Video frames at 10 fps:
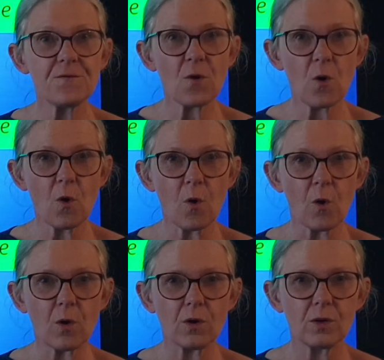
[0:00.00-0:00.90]

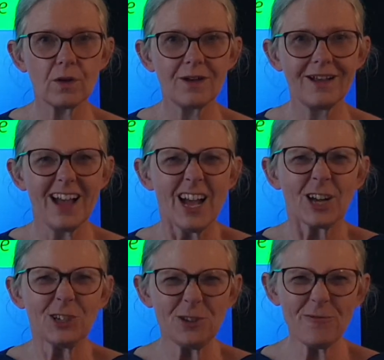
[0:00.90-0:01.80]
Four.
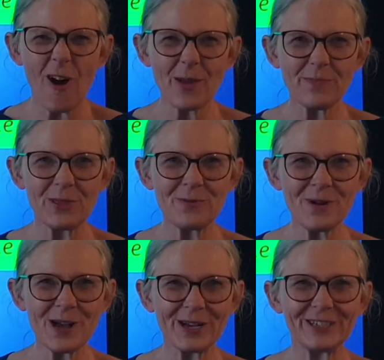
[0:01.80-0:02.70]
Could you write me the
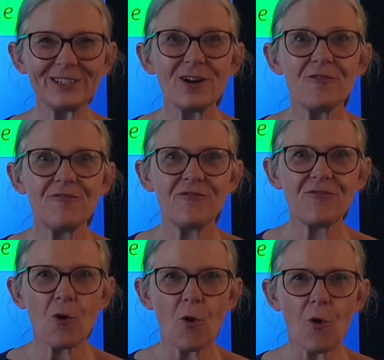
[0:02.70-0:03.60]
word
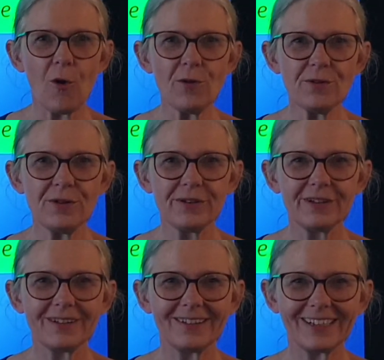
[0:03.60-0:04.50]
four?
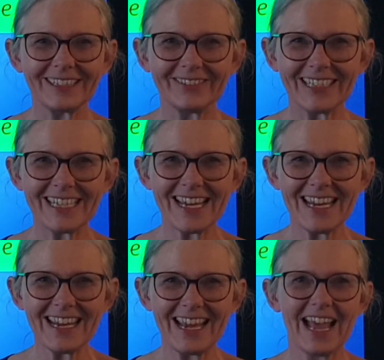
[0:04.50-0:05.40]
Are you
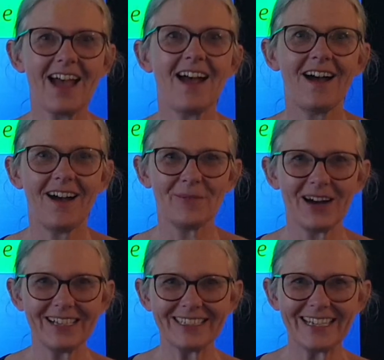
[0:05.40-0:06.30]
ready?
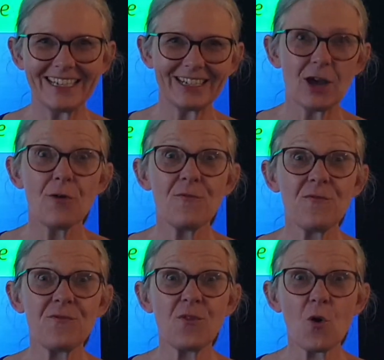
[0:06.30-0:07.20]
Hiding it.
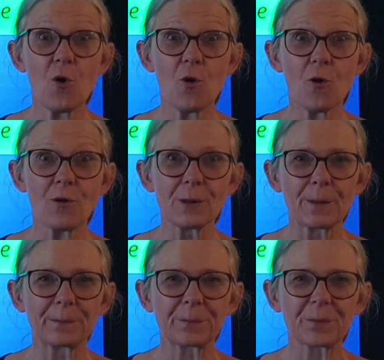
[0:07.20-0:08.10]
Four.
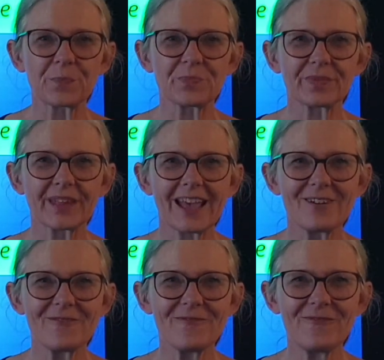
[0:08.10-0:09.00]

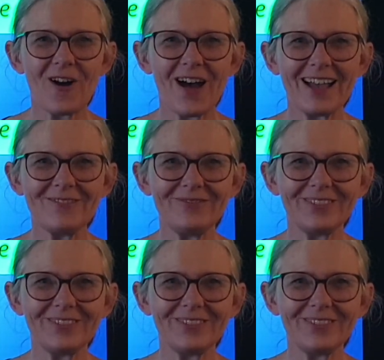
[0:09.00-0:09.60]
Five,